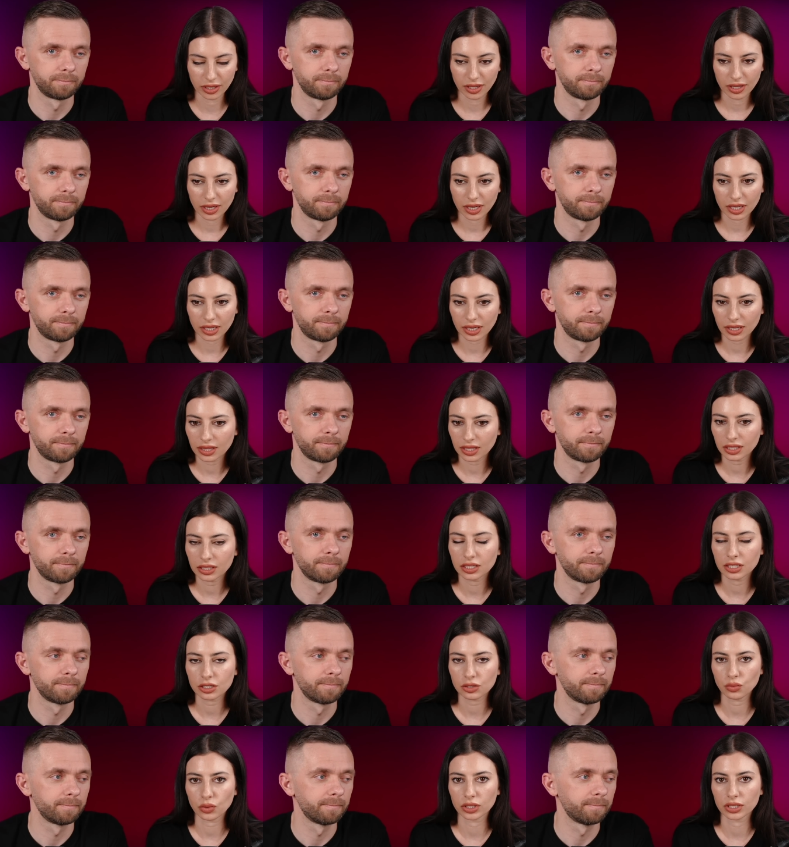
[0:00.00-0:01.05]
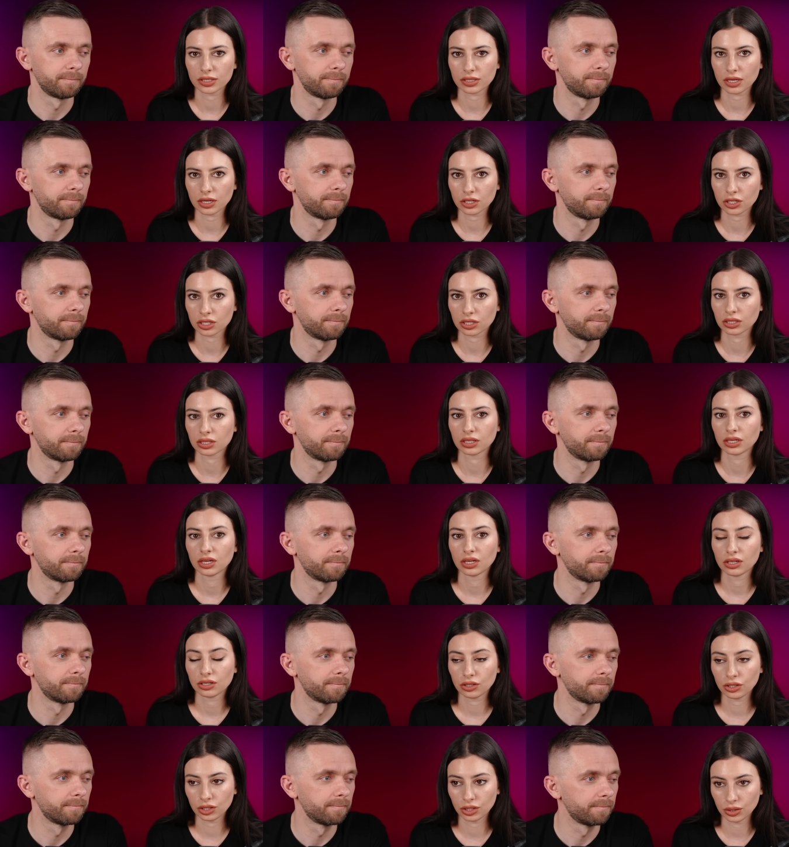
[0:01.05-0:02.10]
Speaker 1: And I think this one is actually
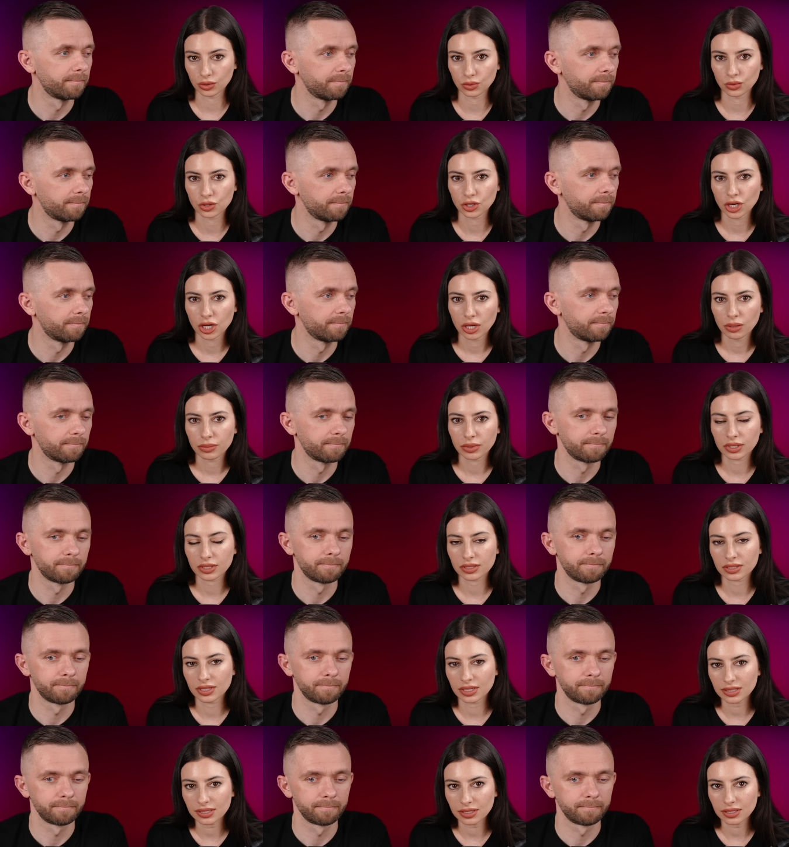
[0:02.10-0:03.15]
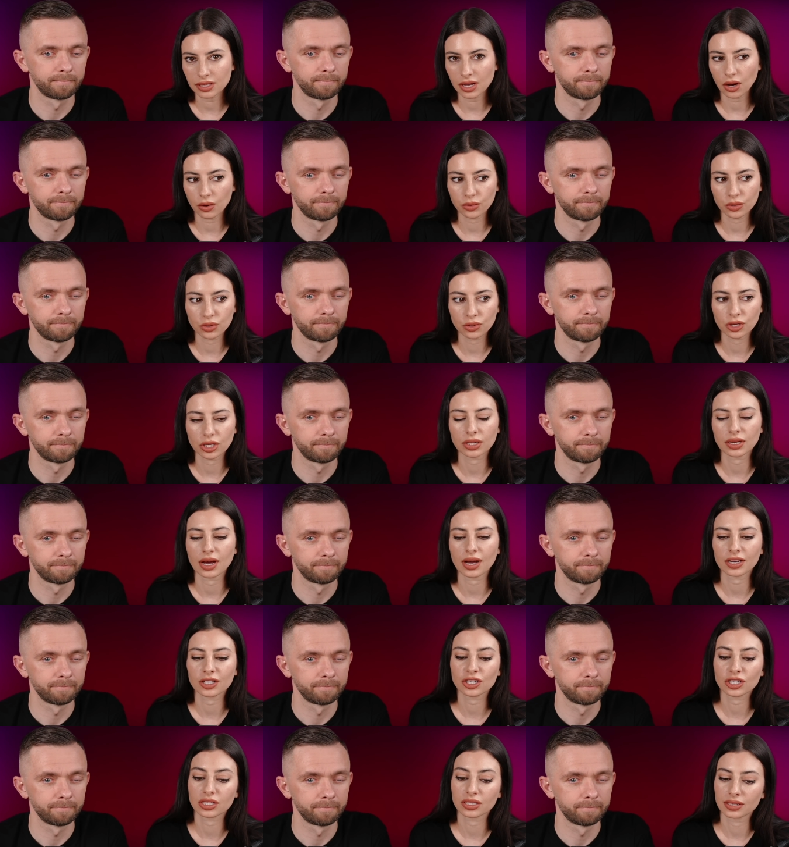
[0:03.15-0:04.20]
huge because this is how you can
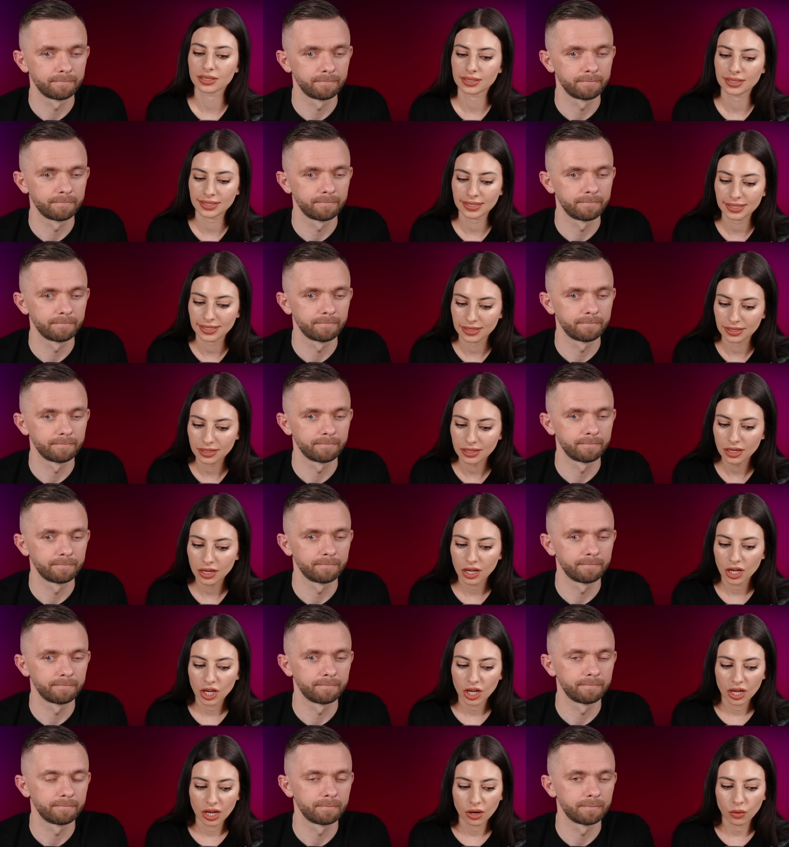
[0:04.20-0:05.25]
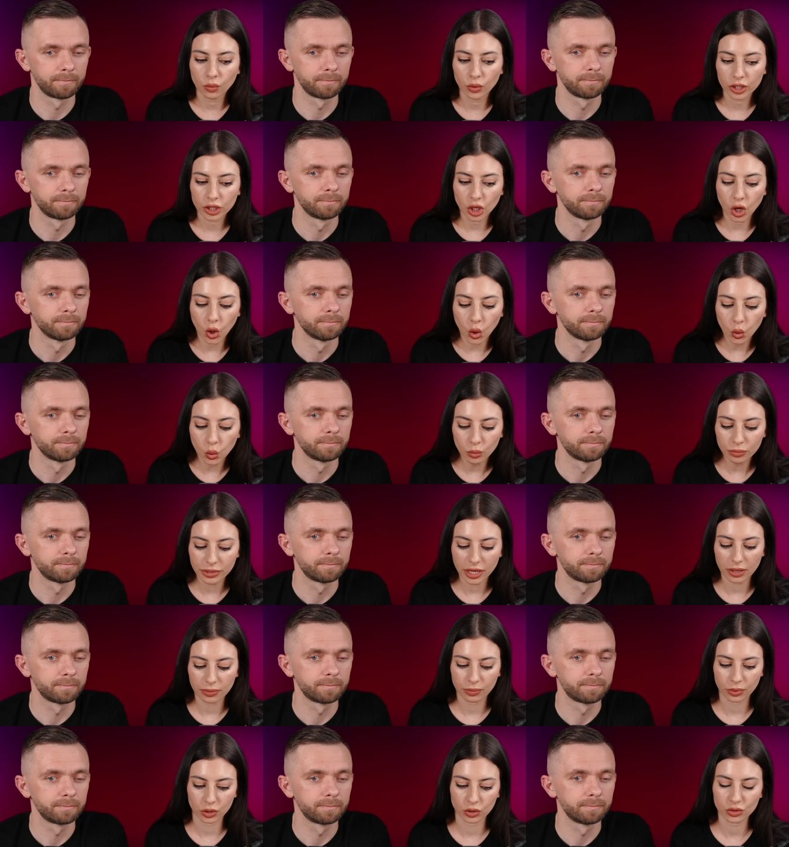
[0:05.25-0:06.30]
actually see with whom that
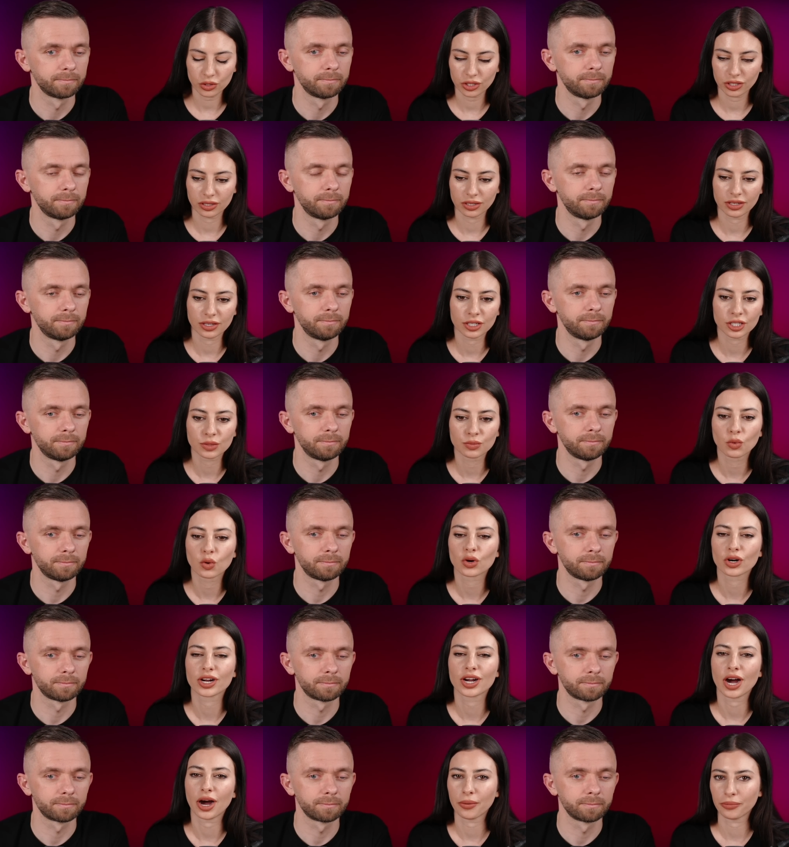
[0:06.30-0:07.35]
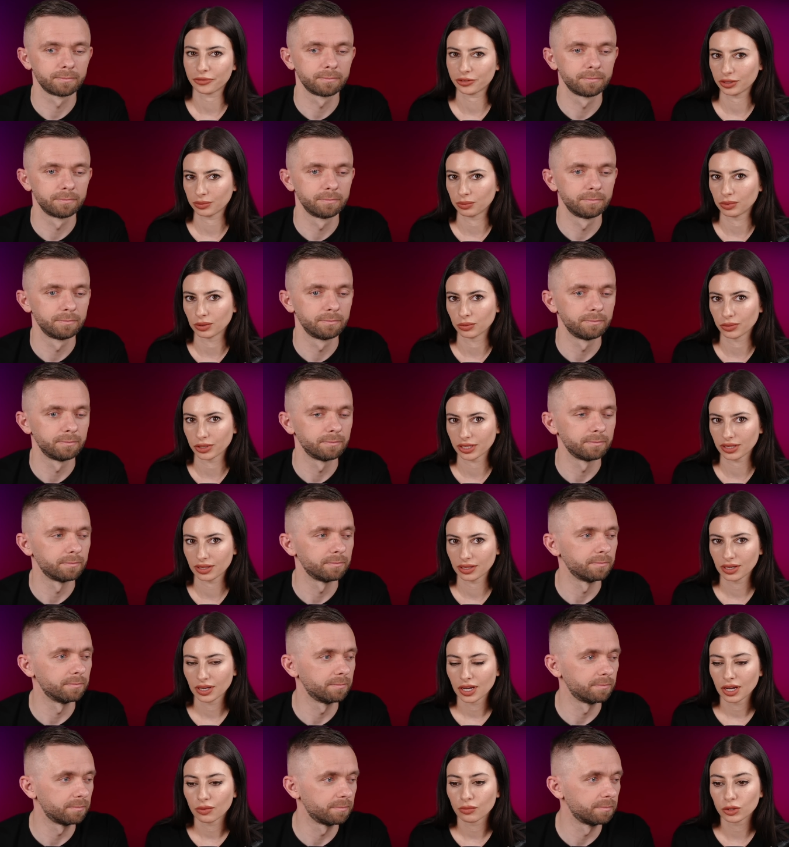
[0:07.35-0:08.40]
person is more comfortable with,
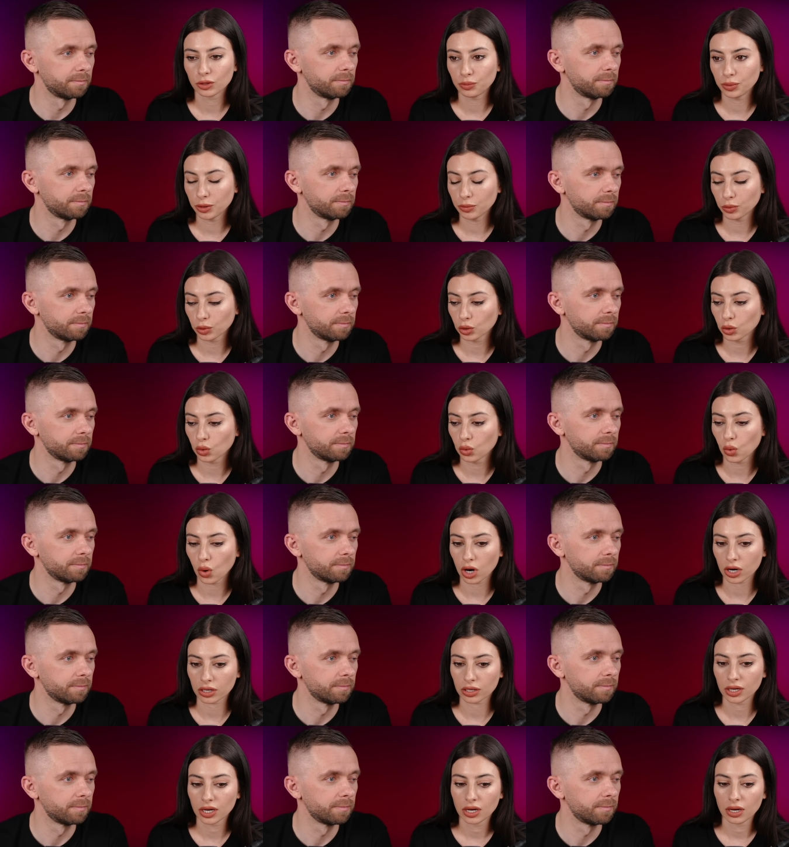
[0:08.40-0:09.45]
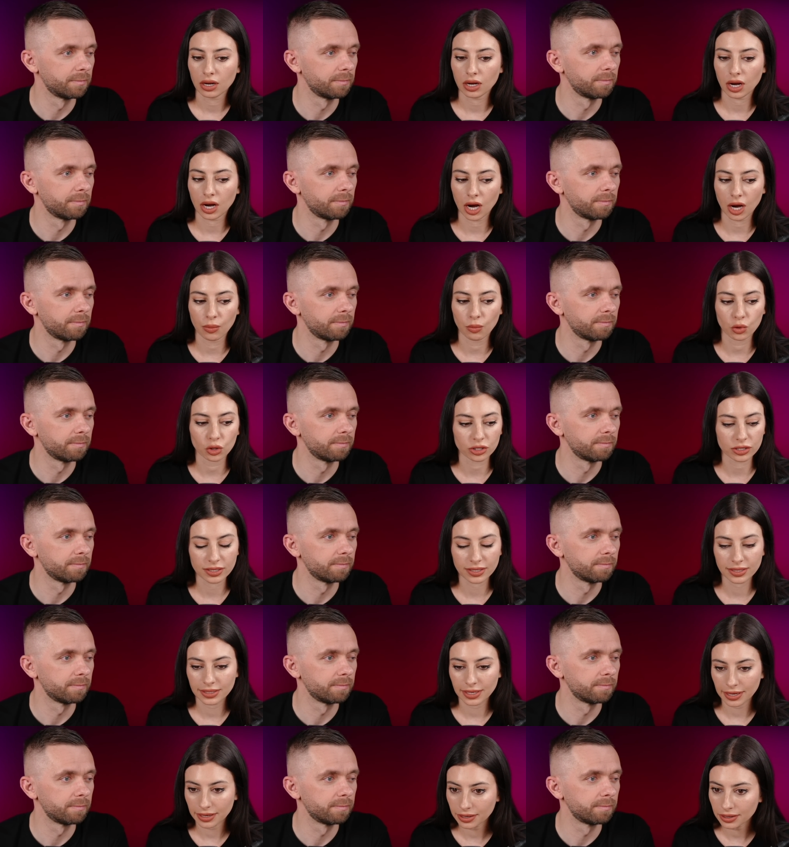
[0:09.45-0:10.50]
mm-hmm. with people who are uh, more
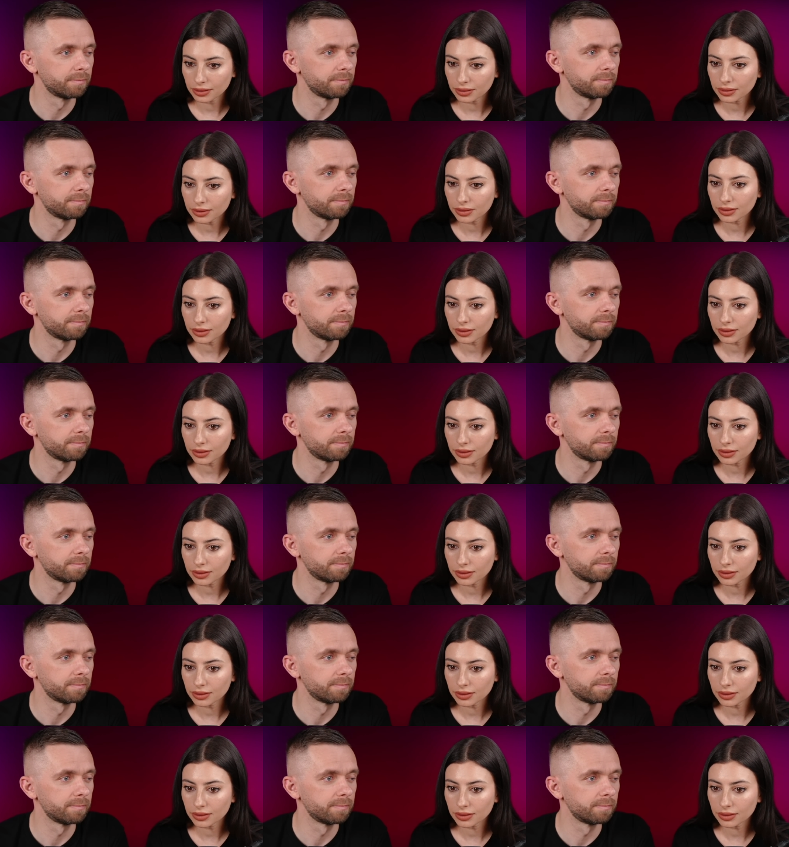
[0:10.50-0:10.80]
secular